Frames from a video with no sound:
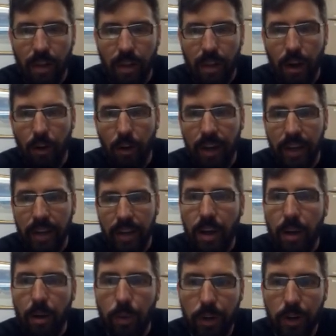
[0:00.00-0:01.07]
Okay,
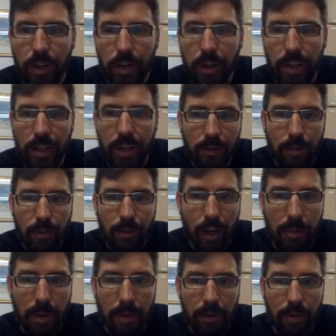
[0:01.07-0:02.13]
we're going to now talk
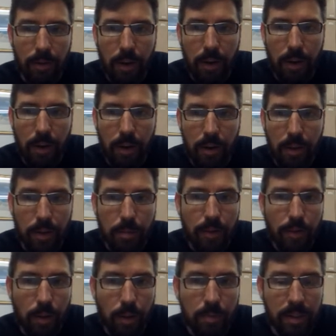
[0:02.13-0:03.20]
about the to-be
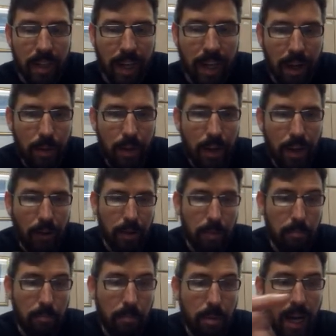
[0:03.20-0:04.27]
verbs and how they are
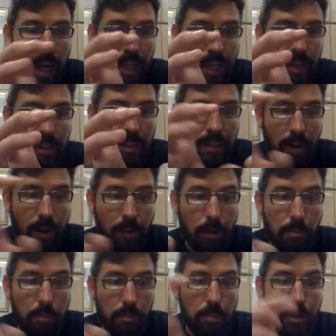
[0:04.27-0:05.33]
combined, how they're
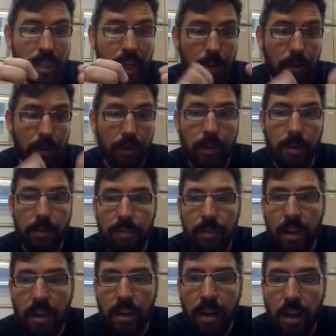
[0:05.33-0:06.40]
put together
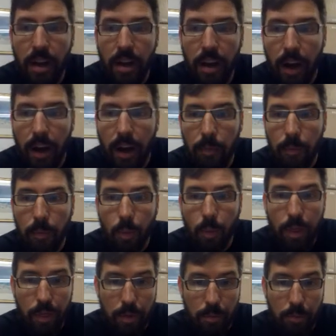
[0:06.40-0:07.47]

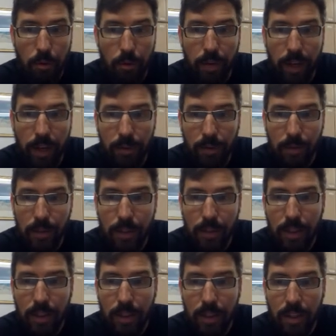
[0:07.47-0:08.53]
with the pronouns.
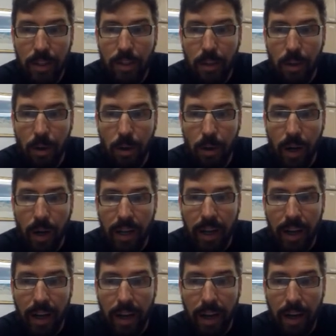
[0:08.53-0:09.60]
So I
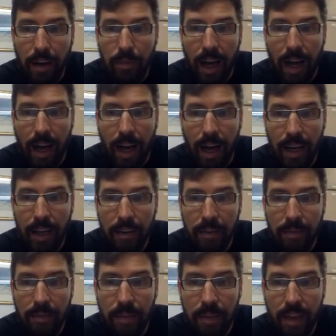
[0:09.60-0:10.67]
have I
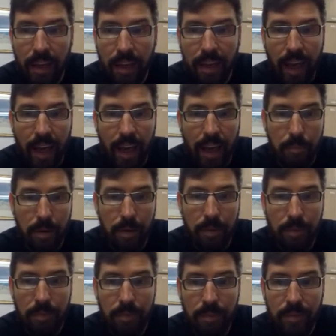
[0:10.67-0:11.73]
and am.
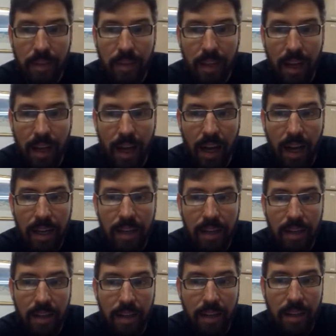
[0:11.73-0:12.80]
I
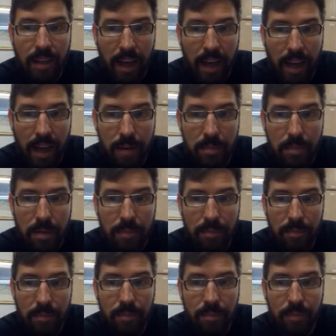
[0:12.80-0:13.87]
am.
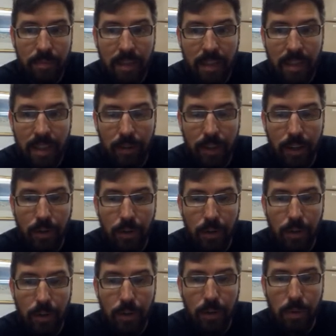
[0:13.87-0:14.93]
Down here,
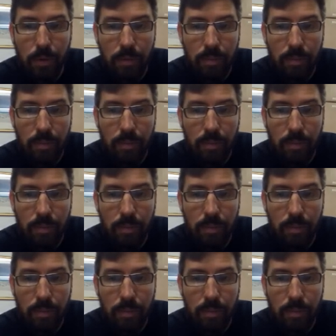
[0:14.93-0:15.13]
you